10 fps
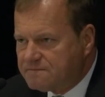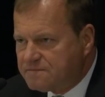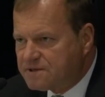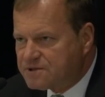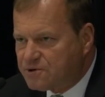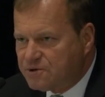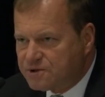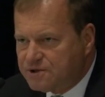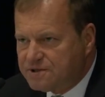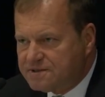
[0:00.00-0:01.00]
things are going
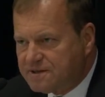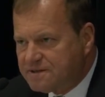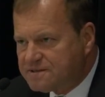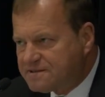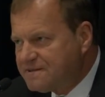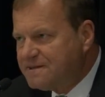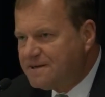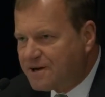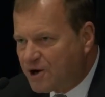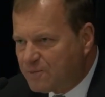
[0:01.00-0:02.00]
good until this
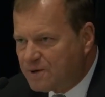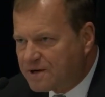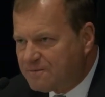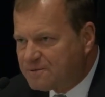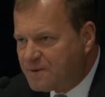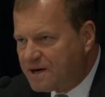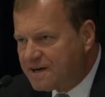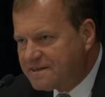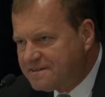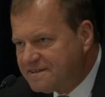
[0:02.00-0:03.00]
Cobra comes
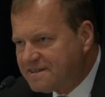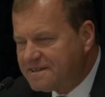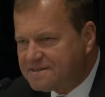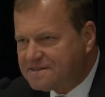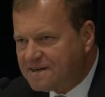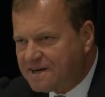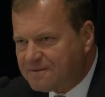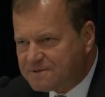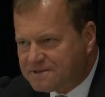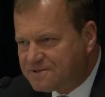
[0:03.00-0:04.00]
by and then
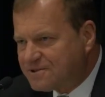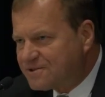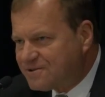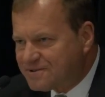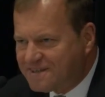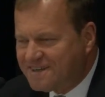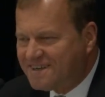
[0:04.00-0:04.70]
stops and circles.